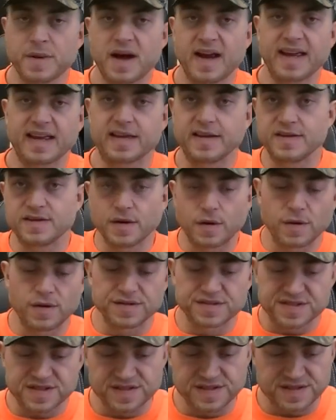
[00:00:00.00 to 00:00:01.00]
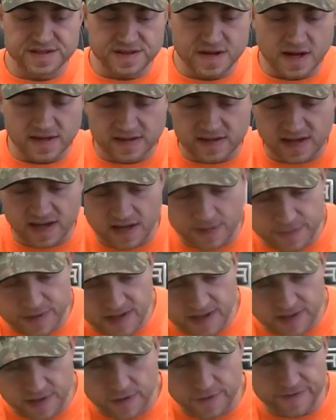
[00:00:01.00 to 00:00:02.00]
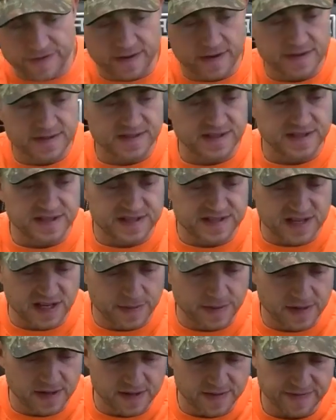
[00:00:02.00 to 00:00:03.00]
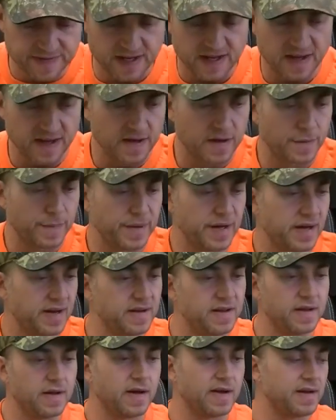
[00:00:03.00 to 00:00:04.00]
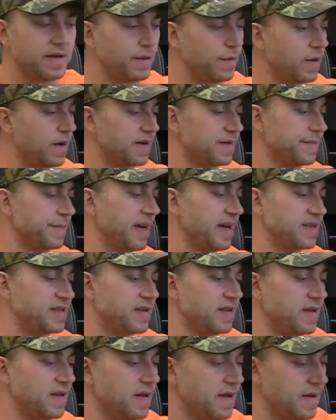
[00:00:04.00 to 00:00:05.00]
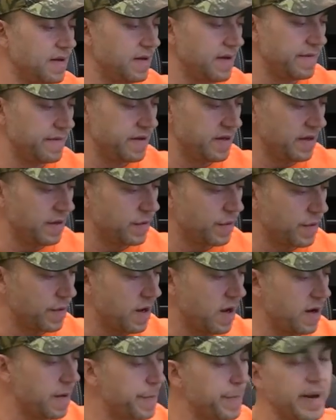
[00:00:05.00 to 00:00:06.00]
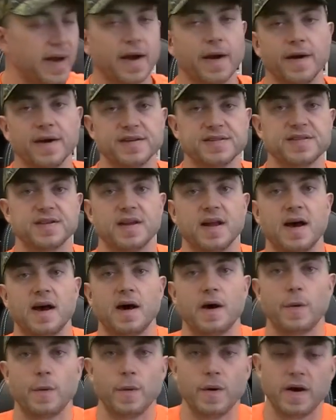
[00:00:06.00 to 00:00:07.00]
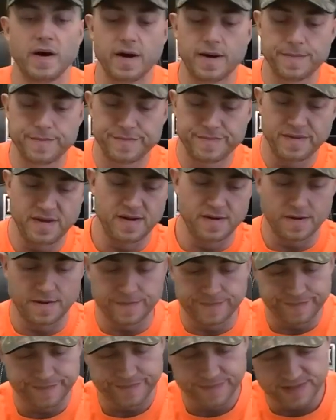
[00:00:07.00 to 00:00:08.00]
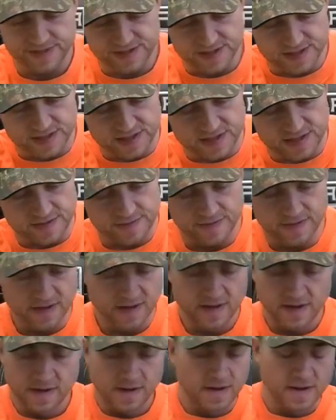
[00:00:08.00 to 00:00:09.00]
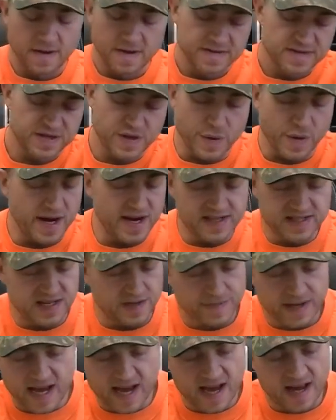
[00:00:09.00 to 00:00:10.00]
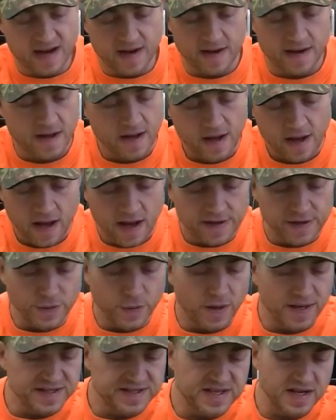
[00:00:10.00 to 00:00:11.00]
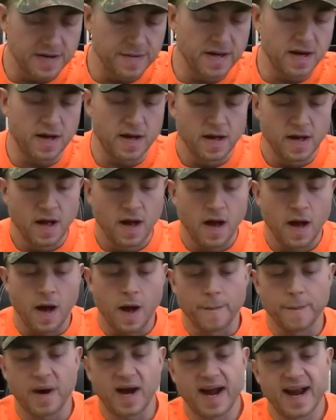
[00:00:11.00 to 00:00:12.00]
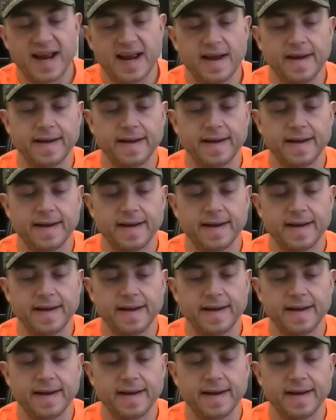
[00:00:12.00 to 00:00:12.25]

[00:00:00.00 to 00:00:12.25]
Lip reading: my condolences. Not that anybody over there is going to see the video, but I do want to mention everything going on in Paris and how it's crazy, man. And I do want to send up my